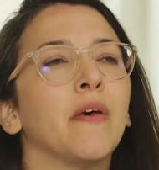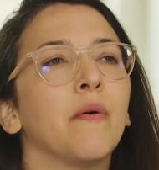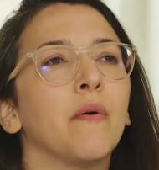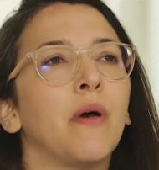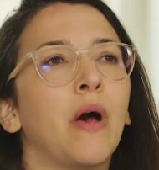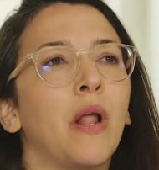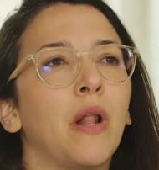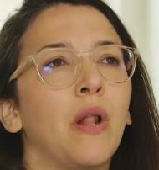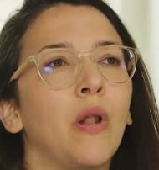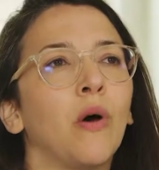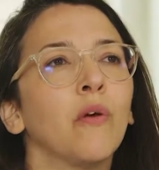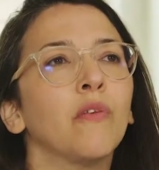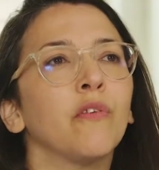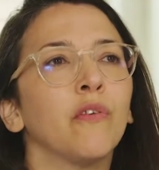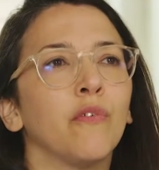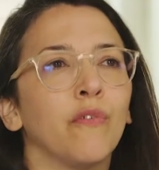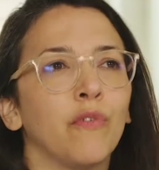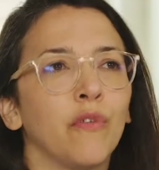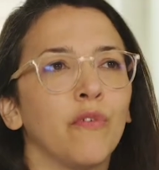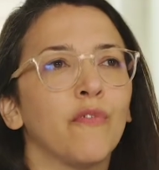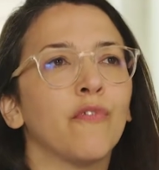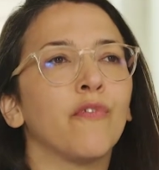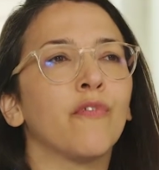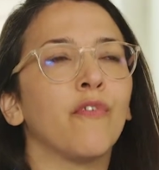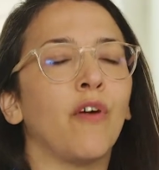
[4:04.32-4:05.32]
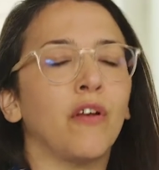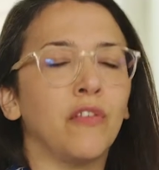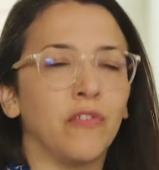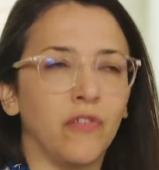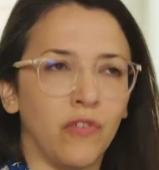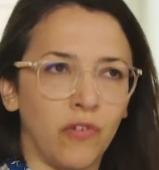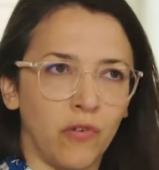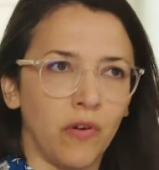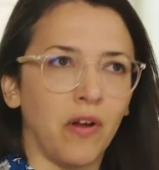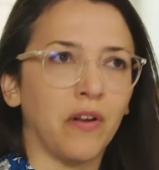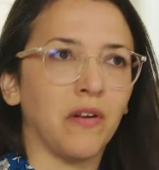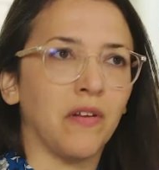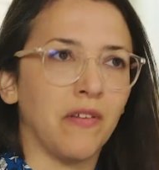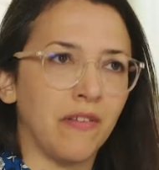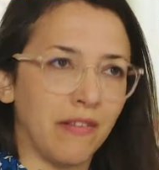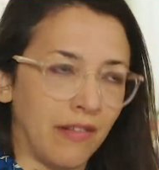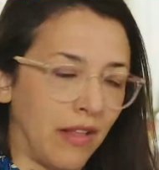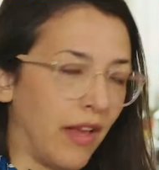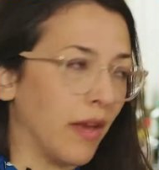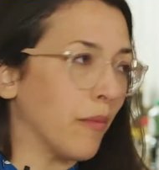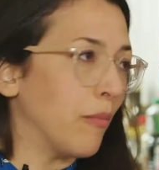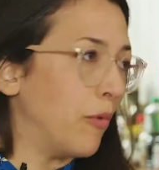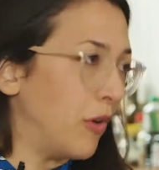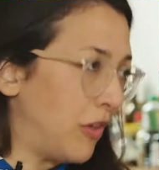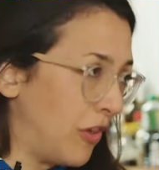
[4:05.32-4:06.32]
A lot of the front runners
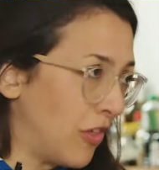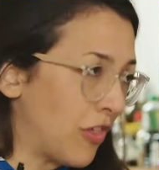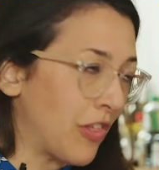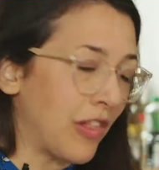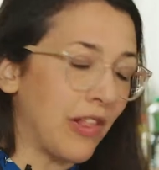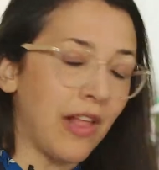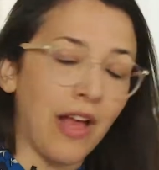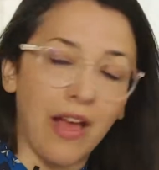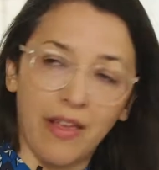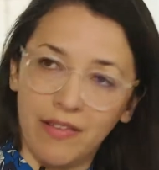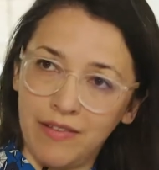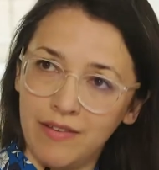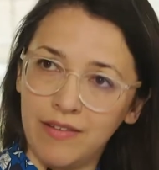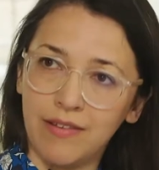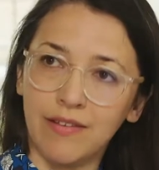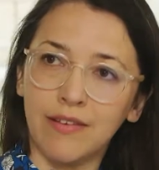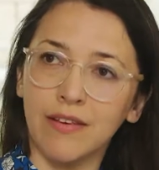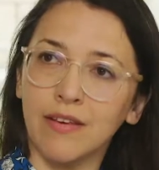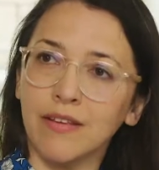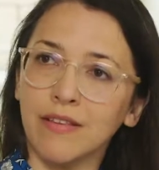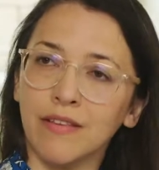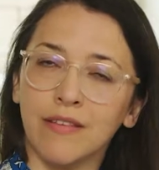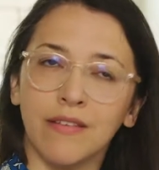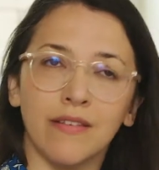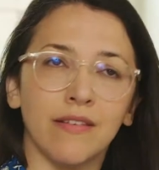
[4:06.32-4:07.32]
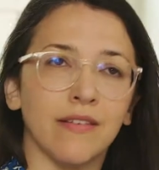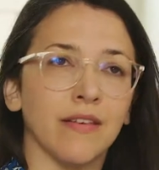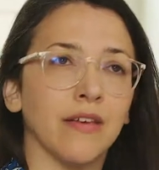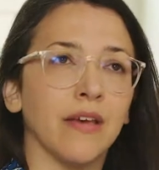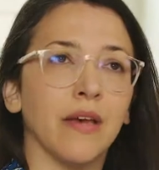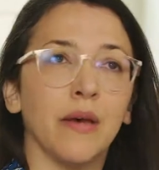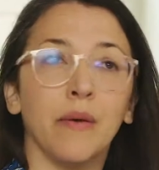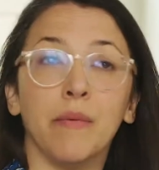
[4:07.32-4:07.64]
like British Land and